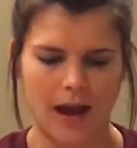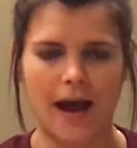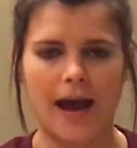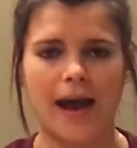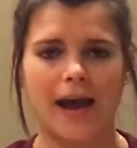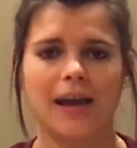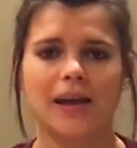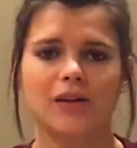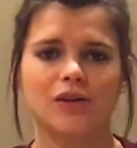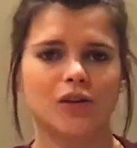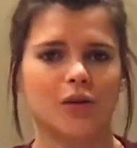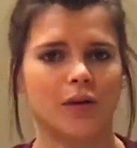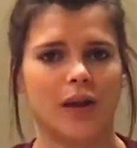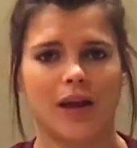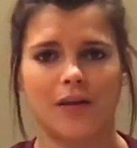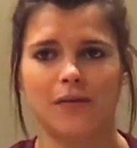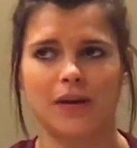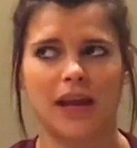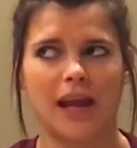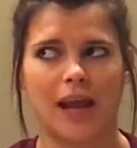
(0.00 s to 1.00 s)
I don't
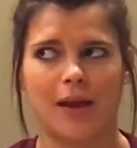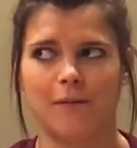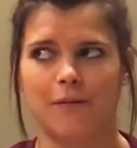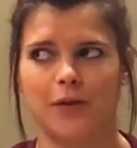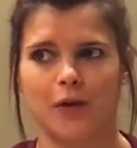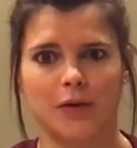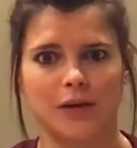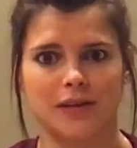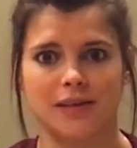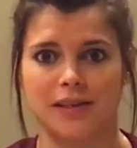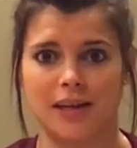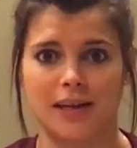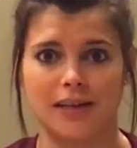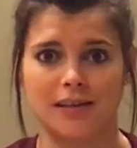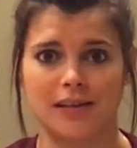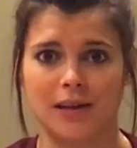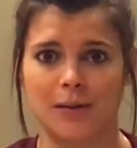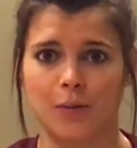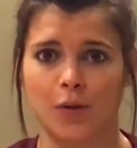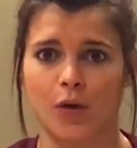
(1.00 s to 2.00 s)
have any ab focused
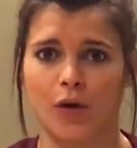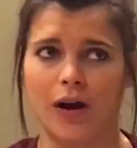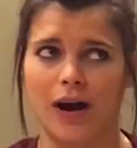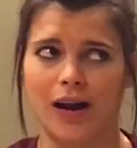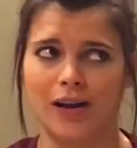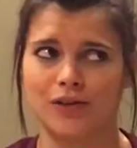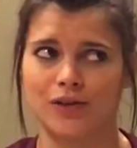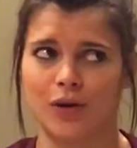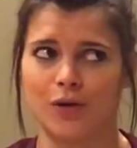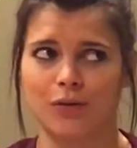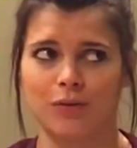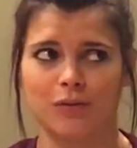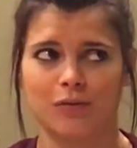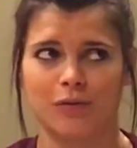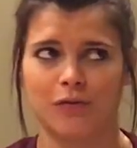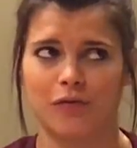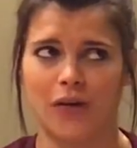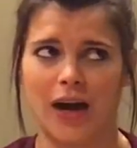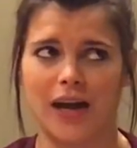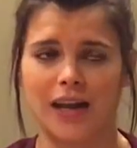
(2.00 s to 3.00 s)
days anymore.
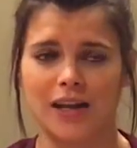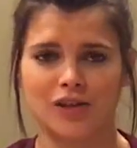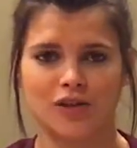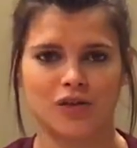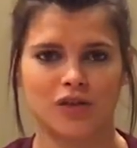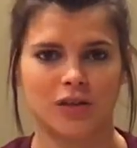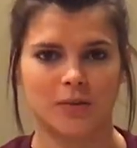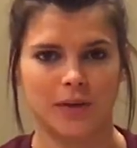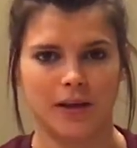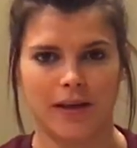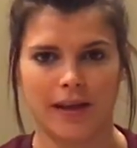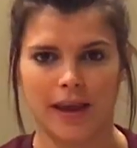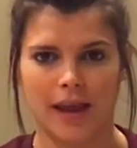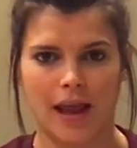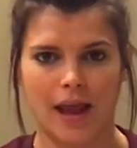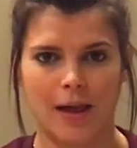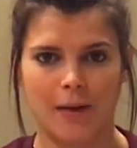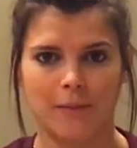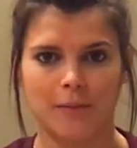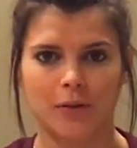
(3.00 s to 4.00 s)
Fridays used to be like
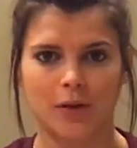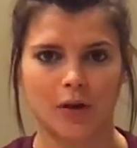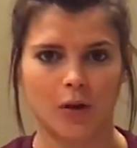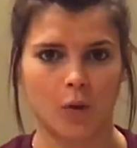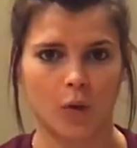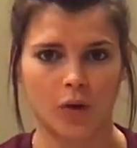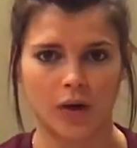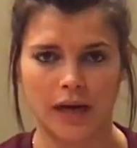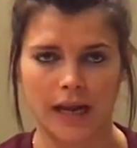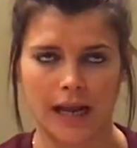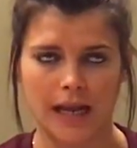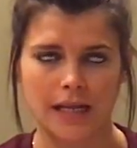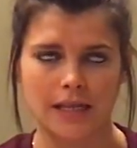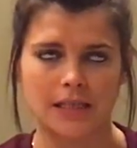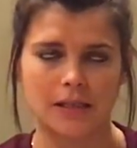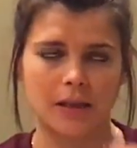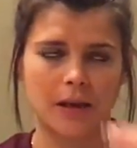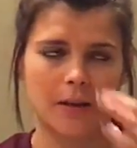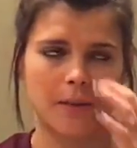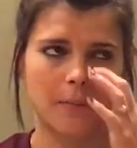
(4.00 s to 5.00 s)
ab core
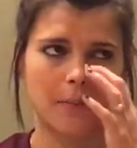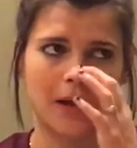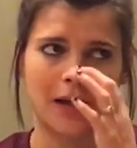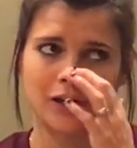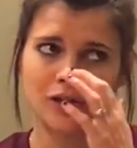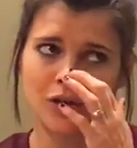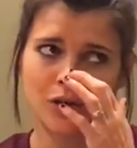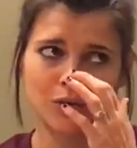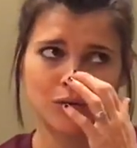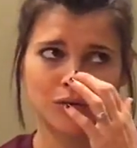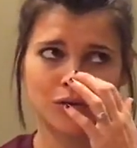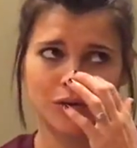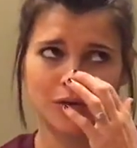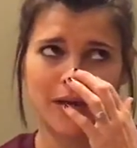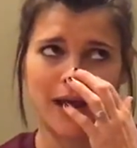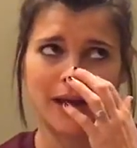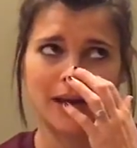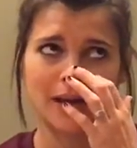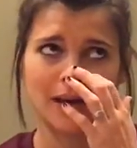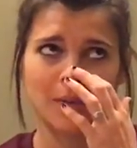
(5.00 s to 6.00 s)
days, but I don't do
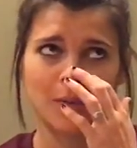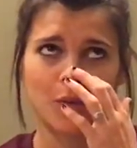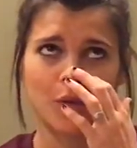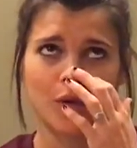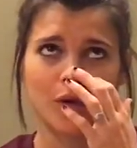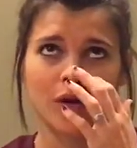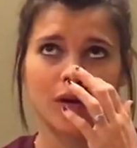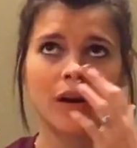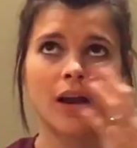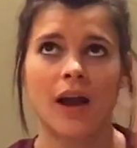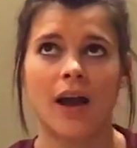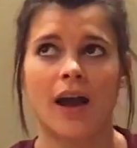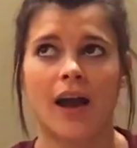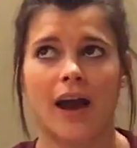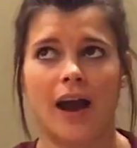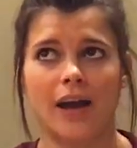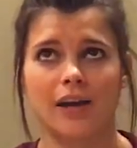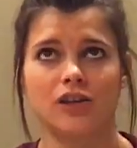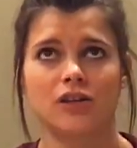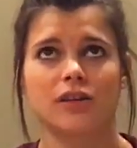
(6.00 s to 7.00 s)
that anymore.
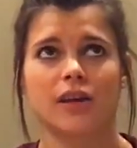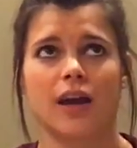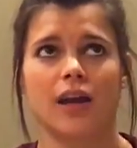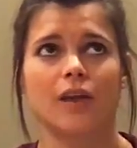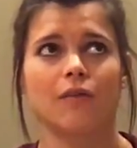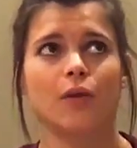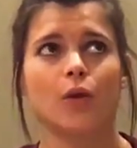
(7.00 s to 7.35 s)
I just kind